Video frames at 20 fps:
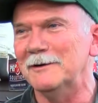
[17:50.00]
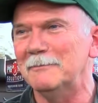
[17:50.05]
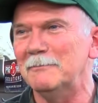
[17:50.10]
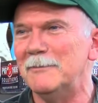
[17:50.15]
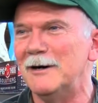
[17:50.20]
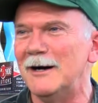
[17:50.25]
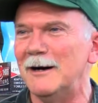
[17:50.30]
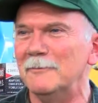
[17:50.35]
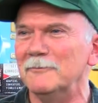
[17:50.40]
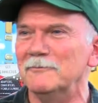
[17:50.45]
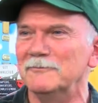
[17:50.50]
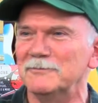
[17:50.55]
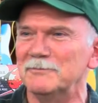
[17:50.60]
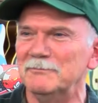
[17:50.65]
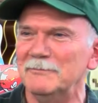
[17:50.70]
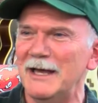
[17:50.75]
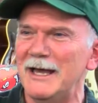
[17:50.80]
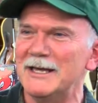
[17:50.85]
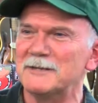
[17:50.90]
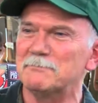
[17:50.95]
Mom
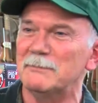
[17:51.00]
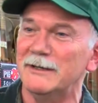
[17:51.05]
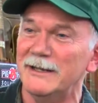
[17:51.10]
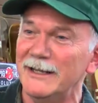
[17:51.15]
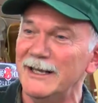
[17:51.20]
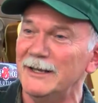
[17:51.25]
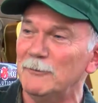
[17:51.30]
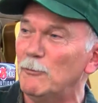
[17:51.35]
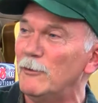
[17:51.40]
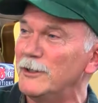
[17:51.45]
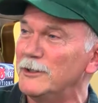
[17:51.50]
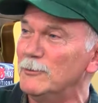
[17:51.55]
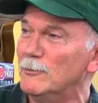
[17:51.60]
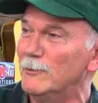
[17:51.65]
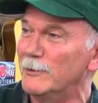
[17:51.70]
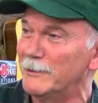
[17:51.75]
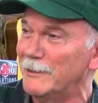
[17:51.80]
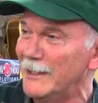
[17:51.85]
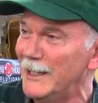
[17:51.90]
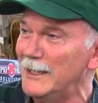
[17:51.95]
asked my dad, "What do you
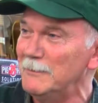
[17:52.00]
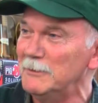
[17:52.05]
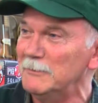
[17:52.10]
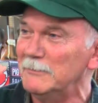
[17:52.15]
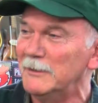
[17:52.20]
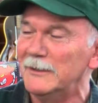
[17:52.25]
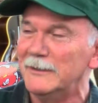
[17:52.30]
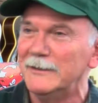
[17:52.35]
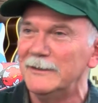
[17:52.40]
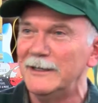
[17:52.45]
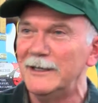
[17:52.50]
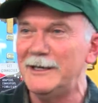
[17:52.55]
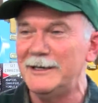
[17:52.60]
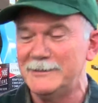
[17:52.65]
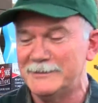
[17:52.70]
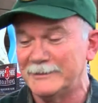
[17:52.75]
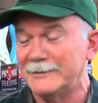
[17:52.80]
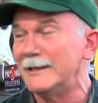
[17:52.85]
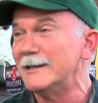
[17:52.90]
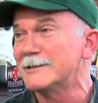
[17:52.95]
want to name him?"
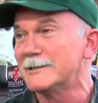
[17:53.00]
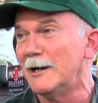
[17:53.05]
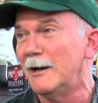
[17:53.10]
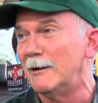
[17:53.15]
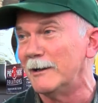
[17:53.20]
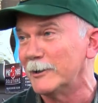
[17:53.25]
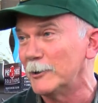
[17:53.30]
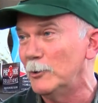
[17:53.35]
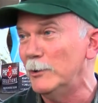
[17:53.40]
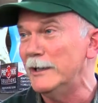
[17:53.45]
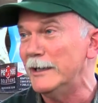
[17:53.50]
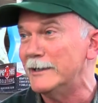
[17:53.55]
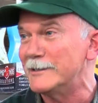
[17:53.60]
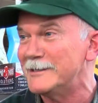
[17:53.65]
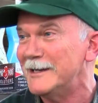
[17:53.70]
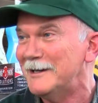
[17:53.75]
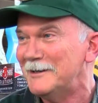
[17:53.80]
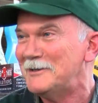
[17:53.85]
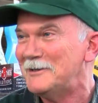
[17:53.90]
He said, "Let's call it Quits."